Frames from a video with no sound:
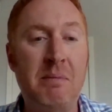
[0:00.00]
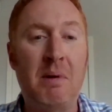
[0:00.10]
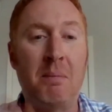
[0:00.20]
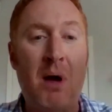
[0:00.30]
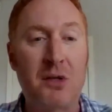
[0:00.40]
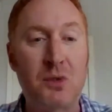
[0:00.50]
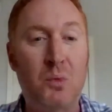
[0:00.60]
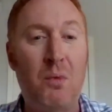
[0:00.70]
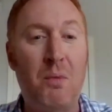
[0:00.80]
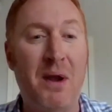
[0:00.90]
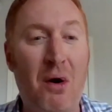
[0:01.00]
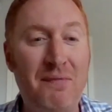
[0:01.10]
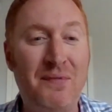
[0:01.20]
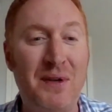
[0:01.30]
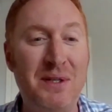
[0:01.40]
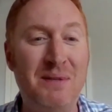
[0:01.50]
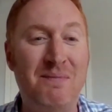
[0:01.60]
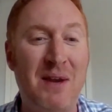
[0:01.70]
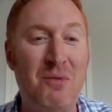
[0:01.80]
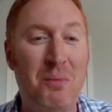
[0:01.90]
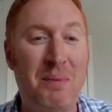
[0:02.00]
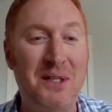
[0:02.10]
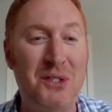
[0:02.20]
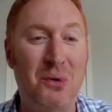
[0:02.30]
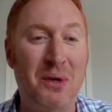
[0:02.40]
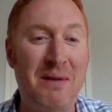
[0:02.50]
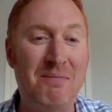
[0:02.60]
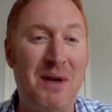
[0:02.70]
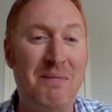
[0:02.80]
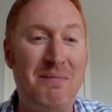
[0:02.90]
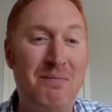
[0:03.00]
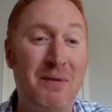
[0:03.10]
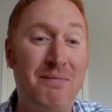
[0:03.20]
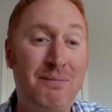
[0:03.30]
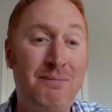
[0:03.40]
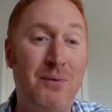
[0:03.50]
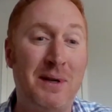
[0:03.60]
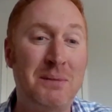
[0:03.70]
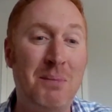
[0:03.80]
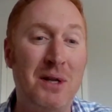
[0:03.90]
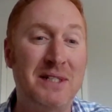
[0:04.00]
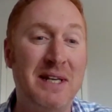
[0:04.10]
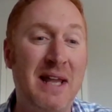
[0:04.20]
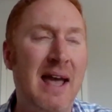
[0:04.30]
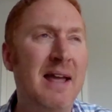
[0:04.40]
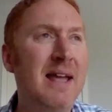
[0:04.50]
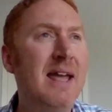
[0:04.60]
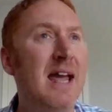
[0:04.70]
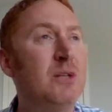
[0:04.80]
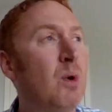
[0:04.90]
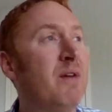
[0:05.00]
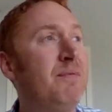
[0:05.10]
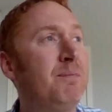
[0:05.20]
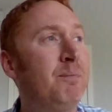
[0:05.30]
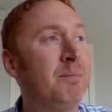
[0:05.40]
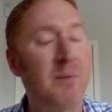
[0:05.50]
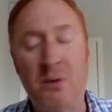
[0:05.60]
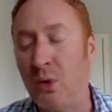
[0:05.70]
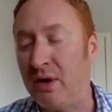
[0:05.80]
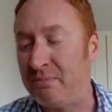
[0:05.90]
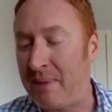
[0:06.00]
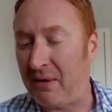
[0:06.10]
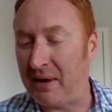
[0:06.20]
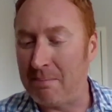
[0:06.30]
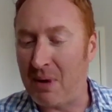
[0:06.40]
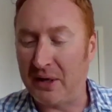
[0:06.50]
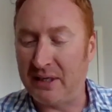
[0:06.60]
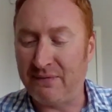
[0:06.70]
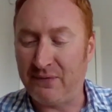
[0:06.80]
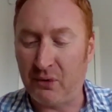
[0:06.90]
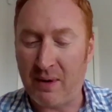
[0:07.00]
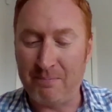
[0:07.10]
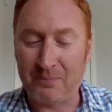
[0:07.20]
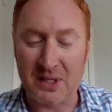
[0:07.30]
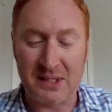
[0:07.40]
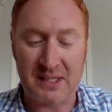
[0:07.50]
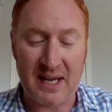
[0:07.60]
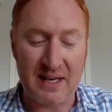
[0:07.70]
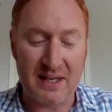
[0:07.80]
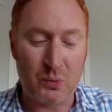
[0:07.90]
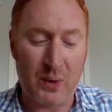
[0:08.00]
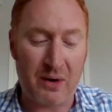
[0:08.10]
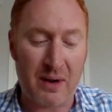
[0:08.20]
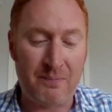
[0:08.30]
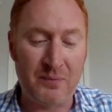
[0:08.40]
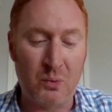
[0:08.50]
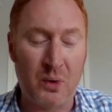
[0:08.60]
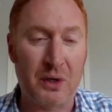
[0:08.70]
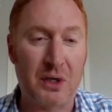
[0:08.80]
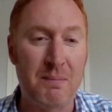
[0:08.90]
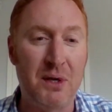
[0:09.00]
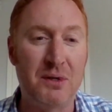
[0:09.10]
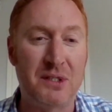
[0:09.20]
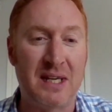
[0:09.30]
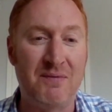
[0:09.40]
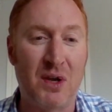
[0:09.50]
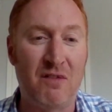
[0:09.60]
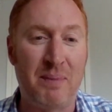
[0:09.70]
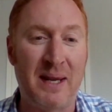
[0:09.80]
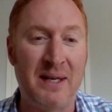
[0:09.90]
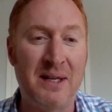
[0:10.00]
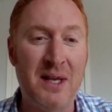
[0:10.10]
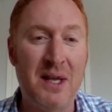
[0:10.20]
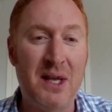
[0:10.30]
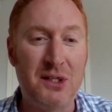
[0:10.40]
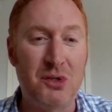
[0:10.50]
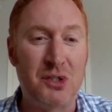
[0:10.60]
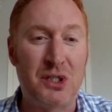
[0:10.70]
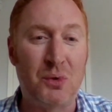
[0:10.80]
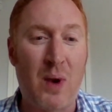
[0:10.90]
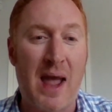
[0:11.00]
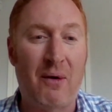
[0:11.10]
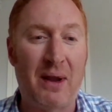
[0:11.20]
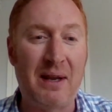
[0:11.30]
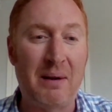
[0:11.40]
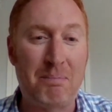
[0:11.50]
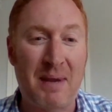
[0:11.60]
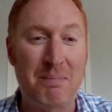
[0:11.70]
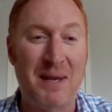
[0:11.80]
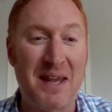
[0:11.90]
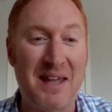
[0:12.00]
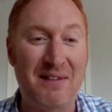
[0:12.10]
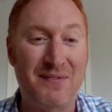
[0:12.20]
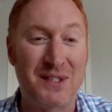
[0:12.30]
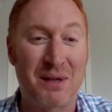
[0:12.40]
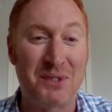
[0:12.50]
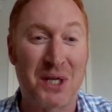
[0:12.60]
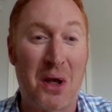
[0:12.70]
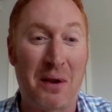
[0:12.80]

masks will be off and they will be enjoying the fresh mountain air. It's worth bearing in mind for skiers. We're a community that have been used to wearing PPE for some time.